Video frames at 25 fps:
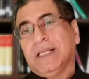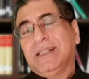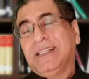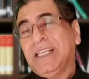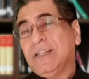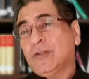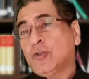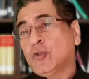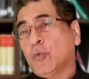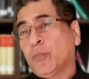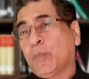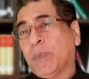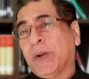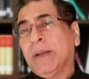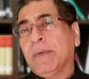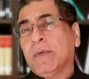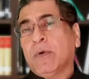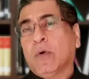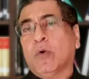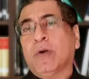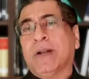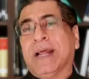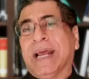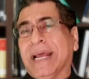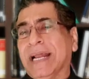The
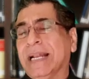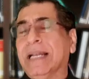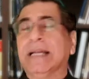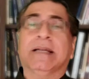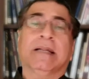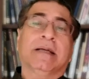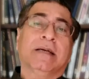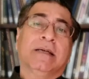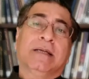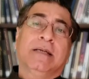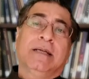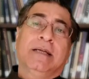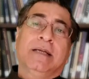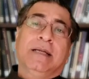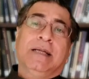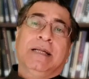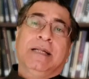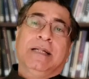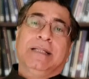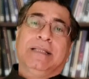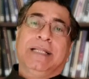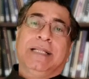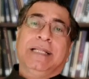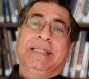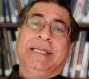Supreme Court held
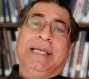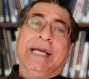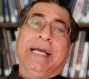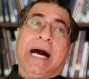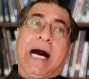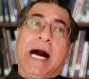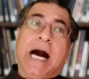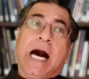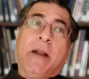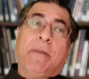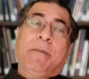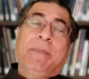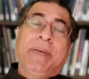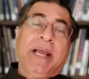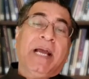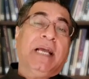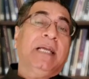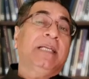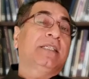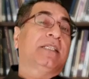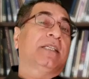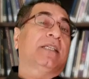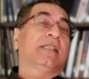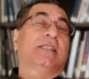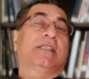that the
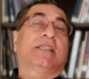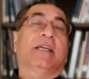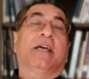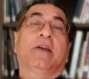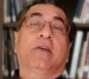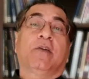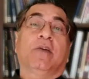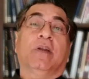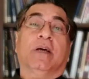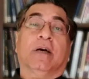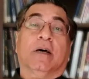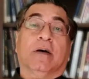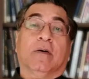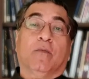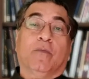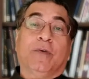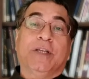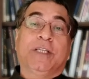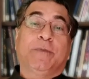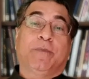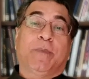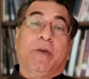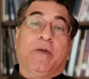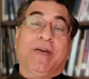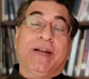RBI's circular,
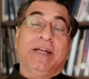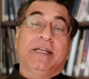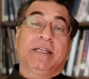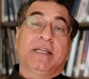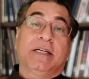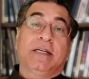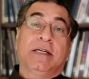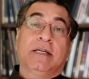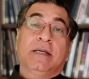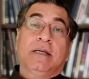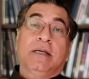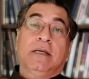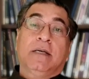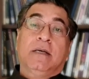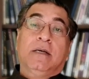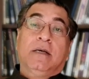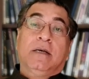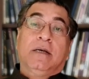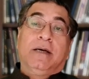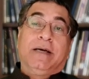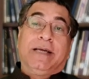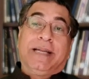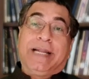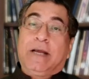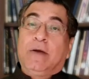which prevented
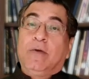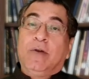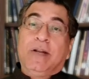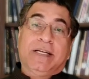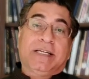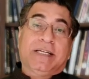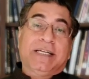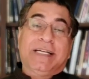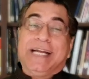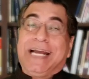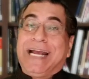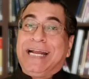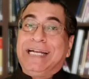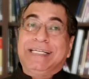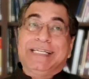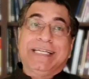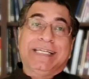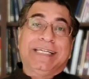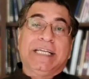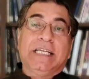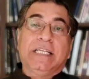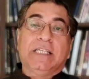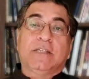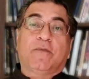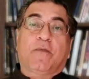regulated
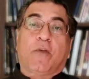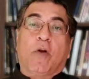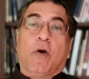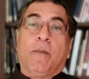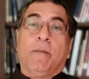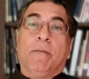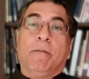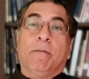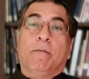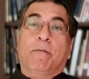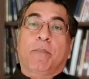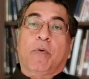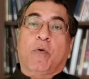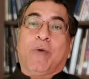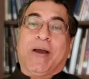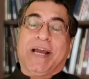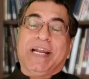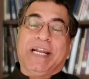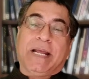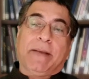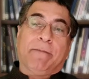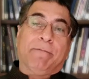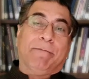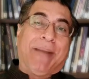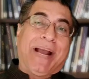entities from
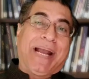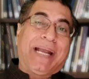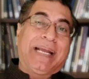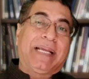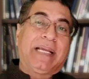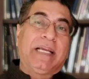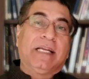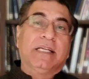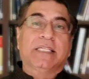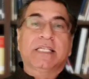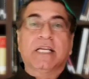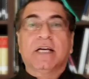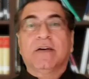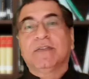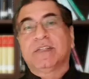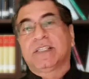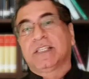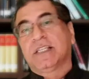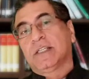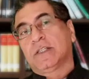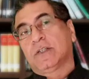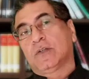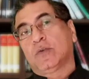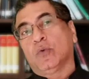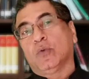providing banking
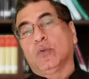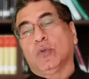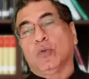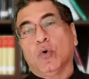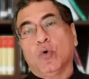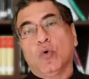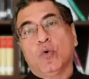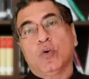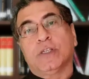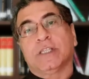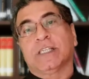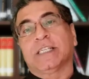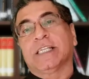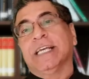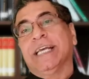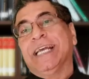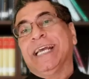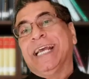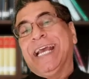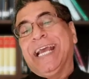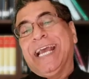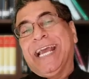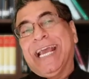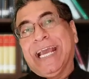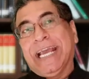services to those
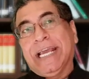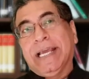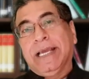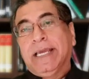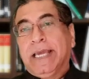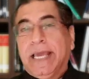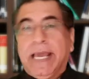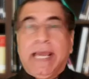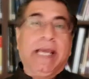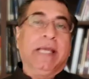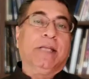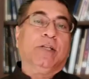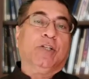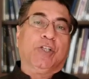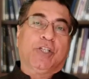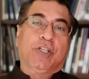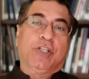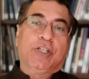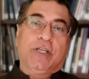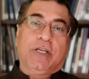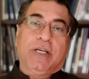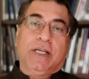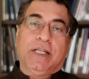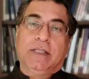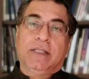
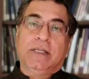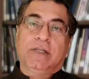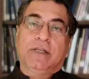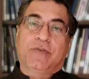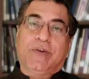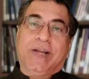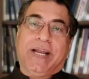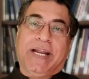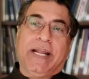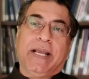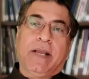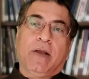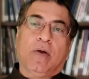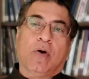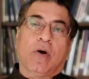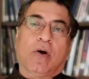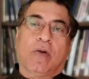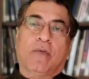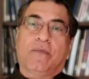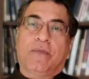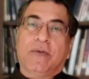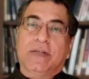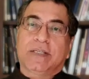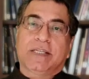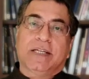engaged in the trading
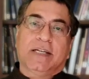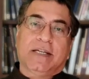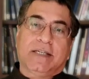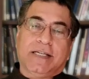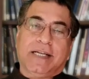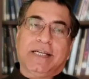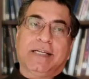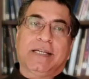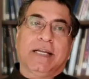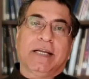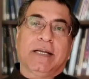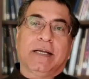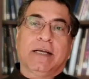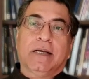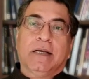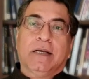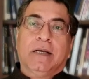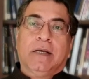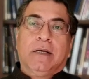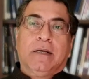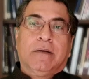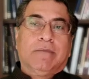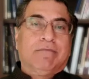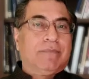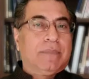or facilitating
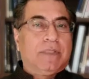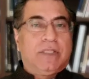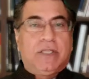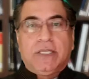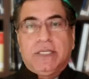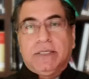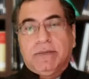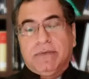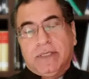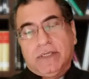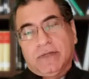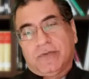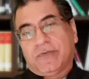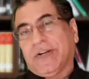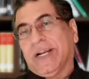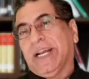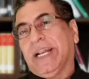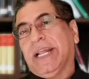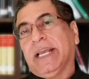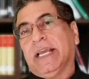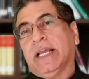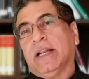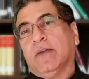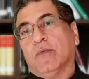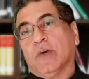the
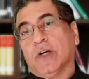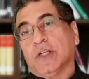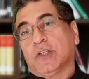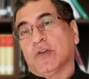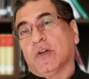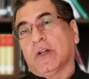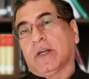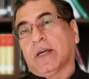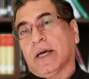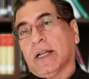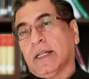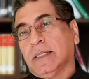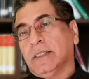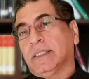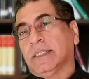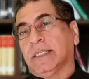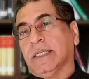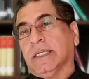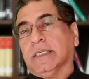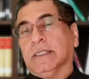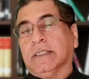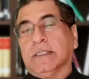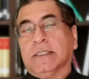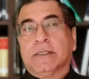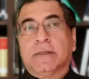trading in virtual
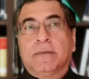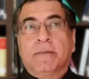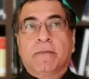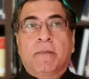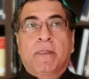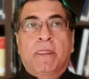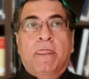currencies,